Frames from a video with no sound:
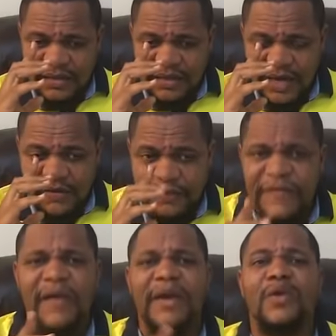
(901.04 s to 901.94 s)
There are
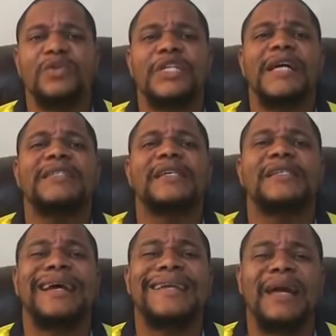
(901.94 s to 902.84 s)
very good
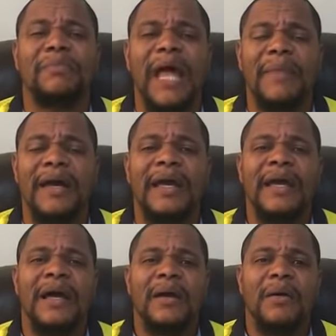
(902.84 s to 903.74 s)
chances that Nat Blama
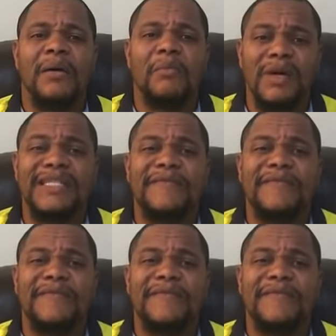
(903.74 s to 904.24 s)
must